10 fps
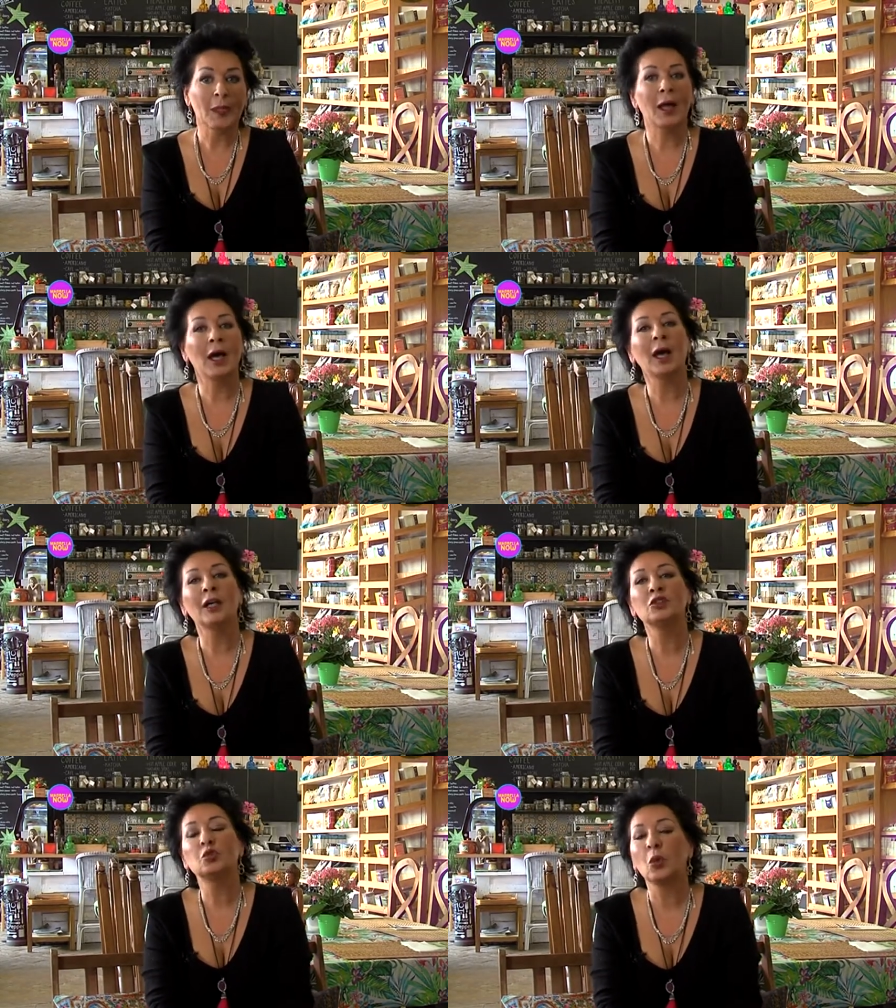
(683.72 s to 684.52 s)

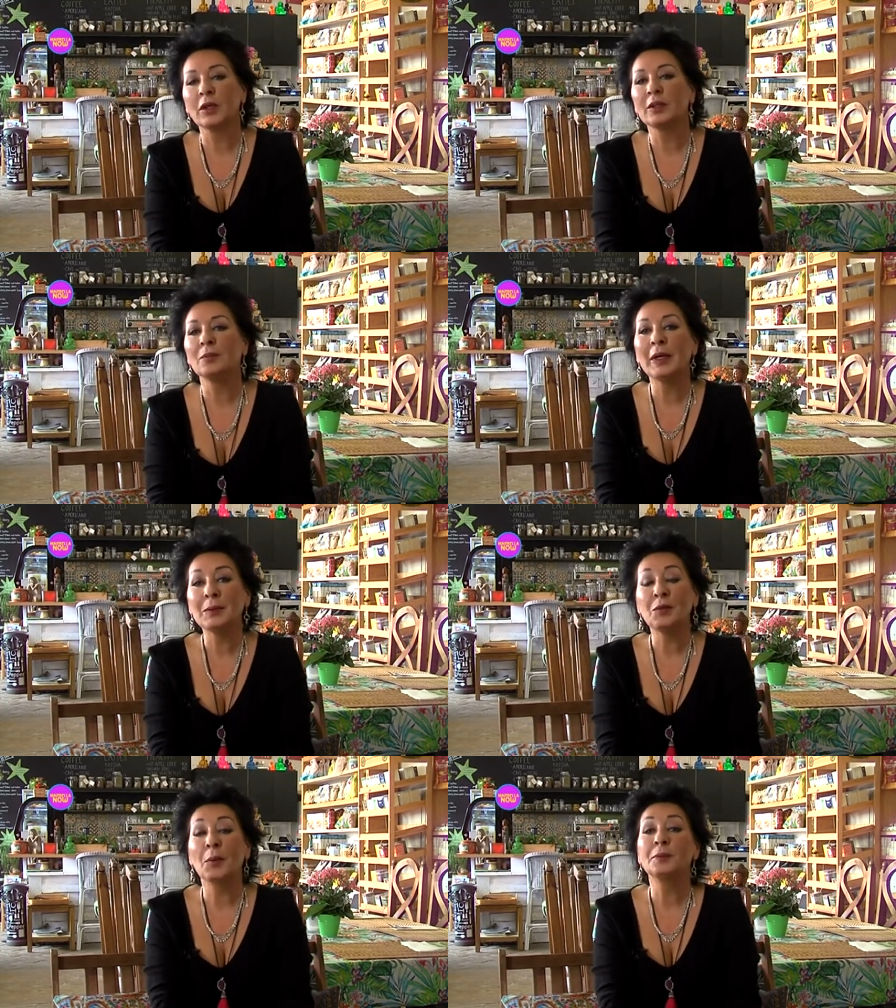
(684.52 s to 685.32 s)
And one of the
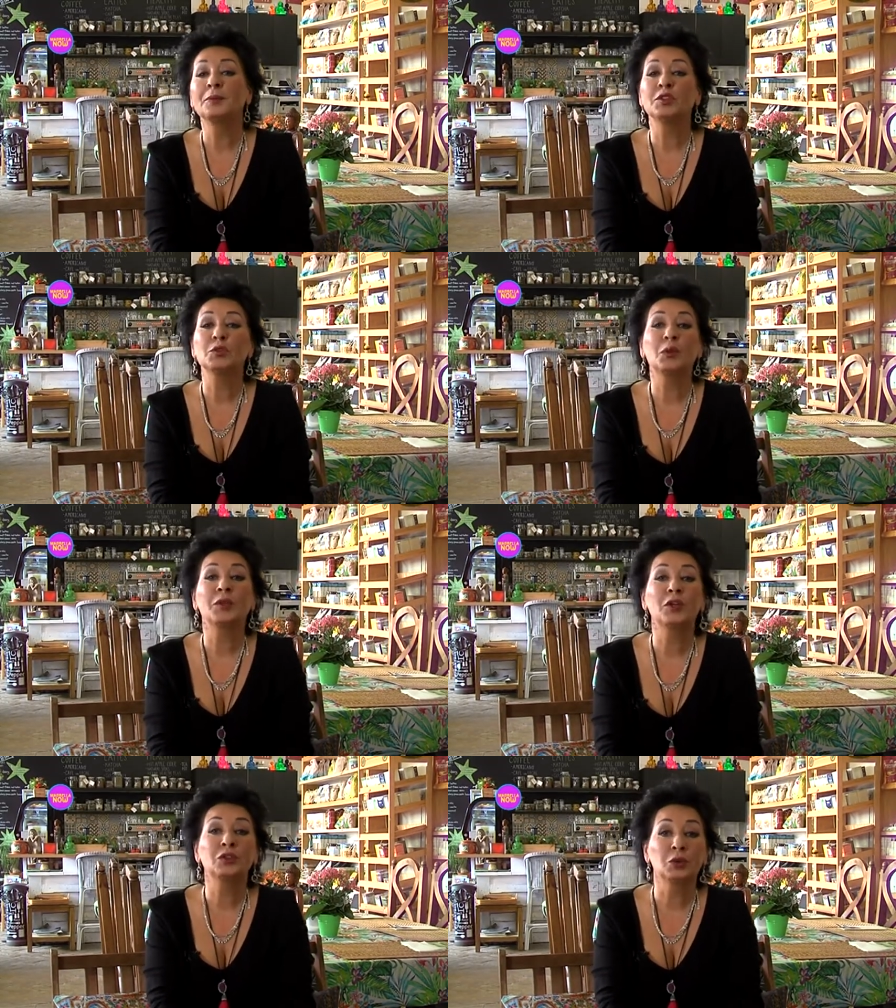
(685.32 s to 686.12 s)
main problems is
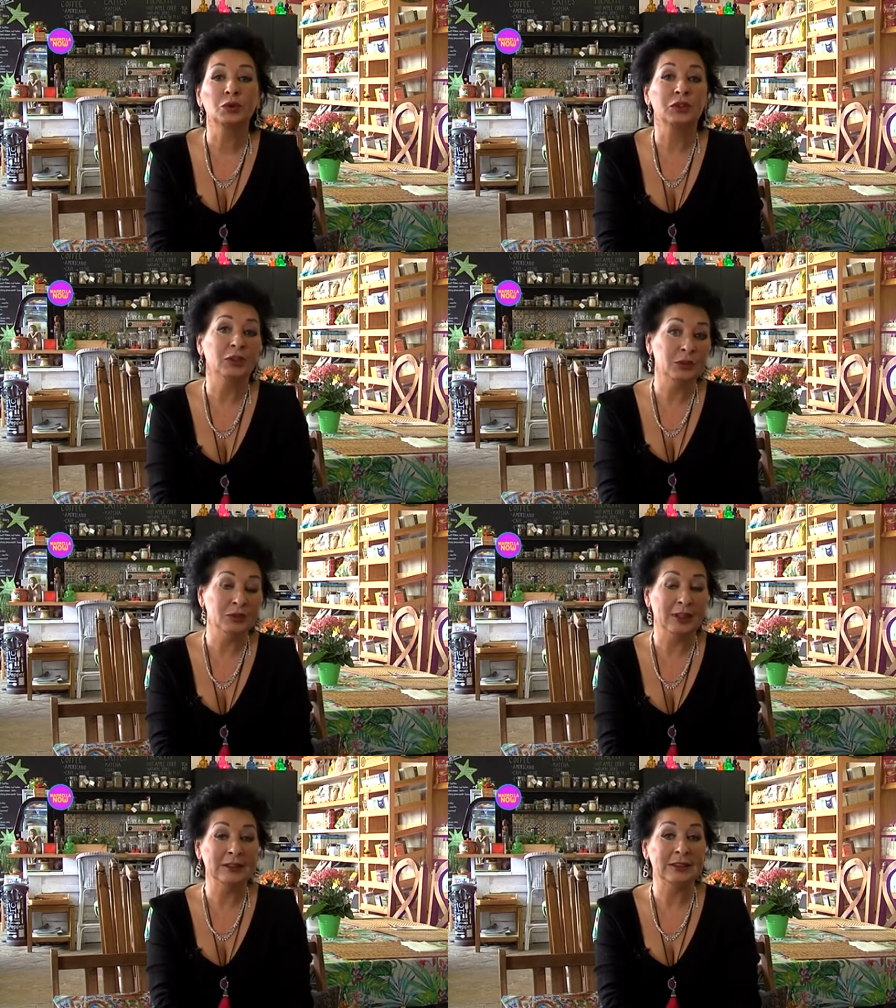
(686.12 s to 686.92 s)
with her daughter,
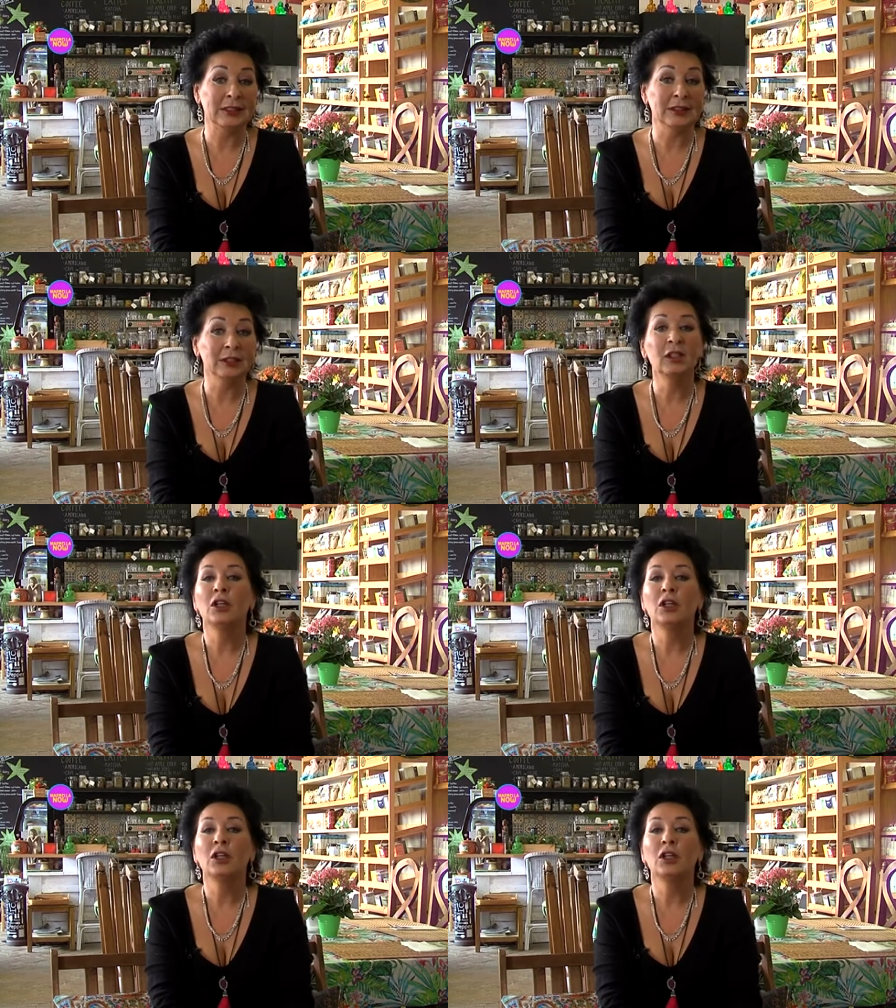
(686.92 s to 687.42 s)
who's 18,